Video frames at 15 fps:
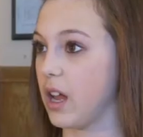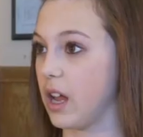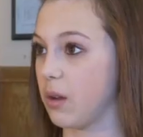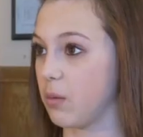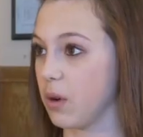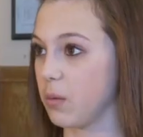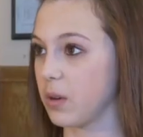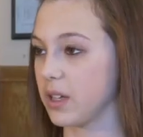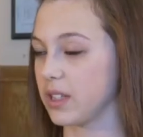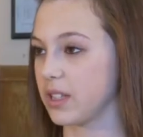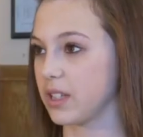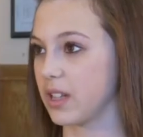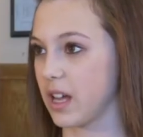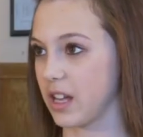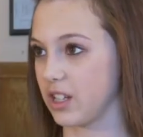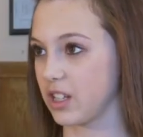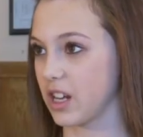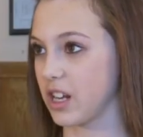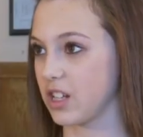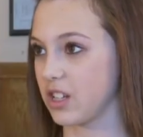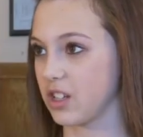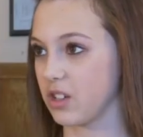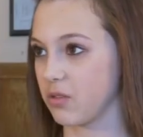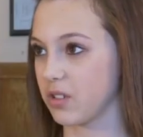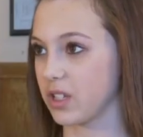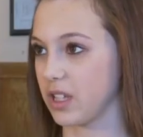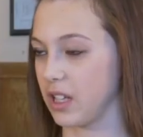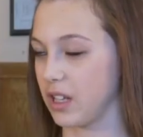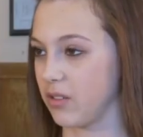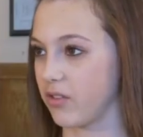In what ways did the education you
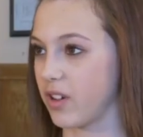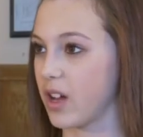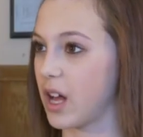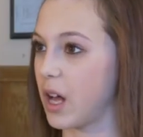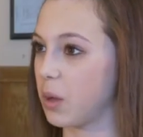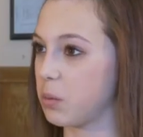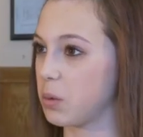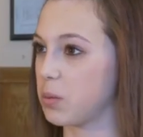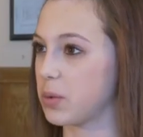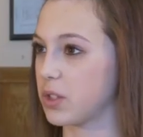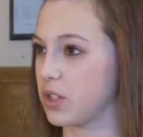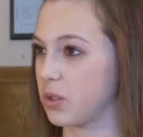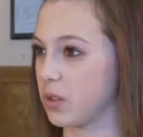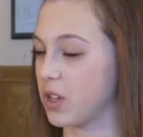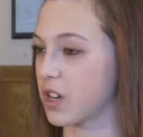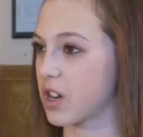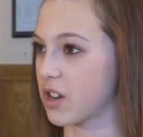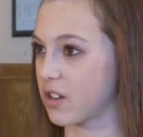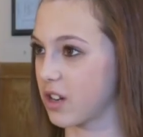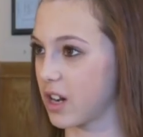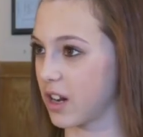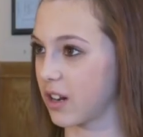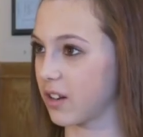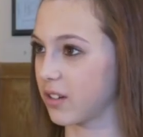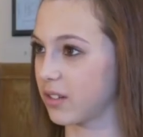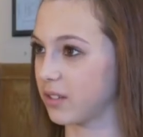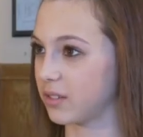receive help you pursue your career?